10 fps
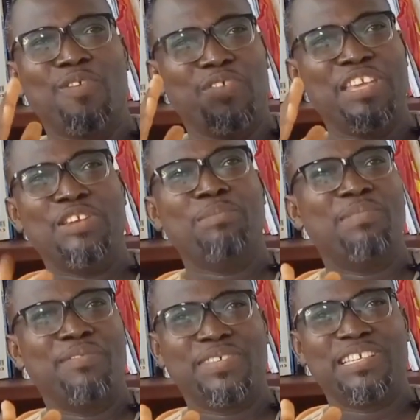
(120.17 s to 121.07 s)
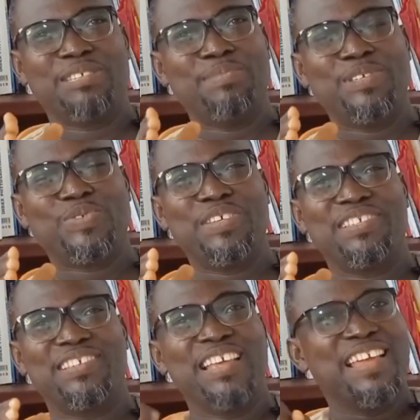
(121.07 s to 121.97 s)
of Kingdom Harvesters
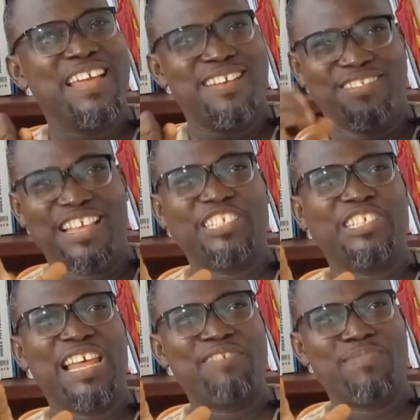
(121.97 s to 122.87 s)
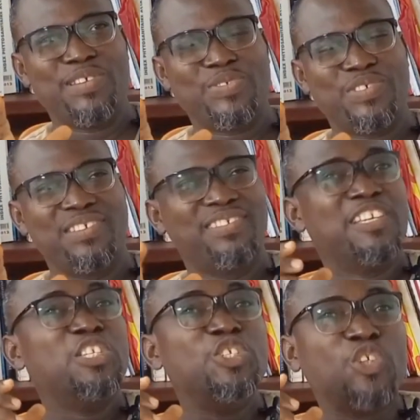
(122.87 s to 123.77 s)
Ministries, a Touch Life Ministry,
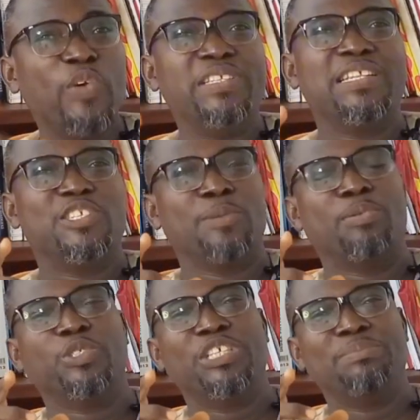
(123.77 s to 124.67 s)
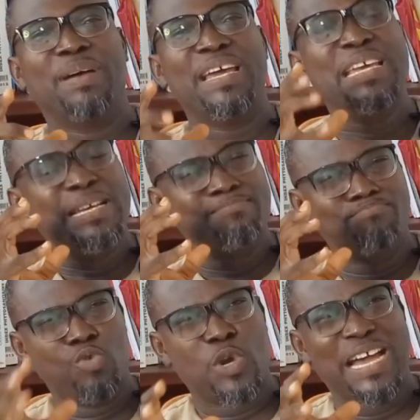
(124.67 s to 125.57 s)
jointly supported by
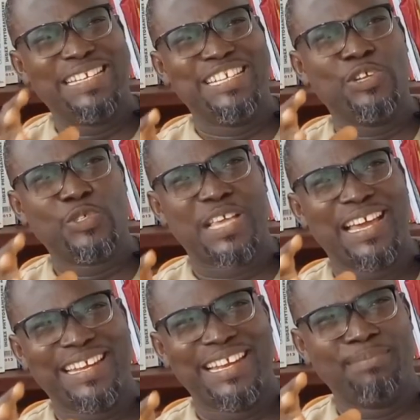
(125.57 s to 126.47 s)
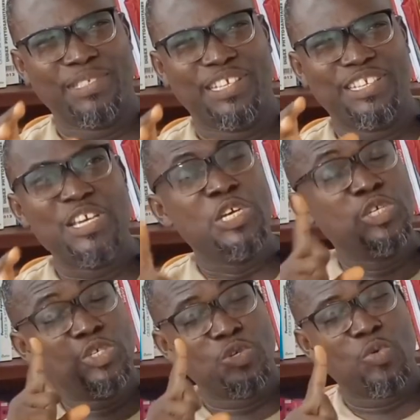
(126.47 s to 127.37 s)
Bocadinos Ghana Limited,
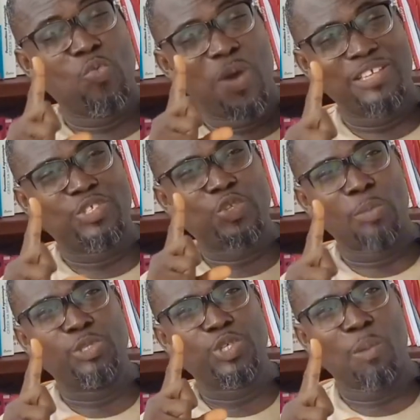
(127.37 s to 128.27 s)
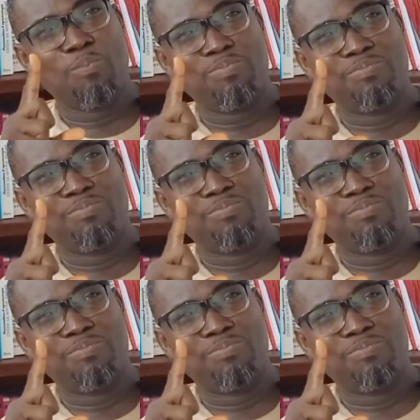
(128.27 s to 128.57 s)
your one-stop shop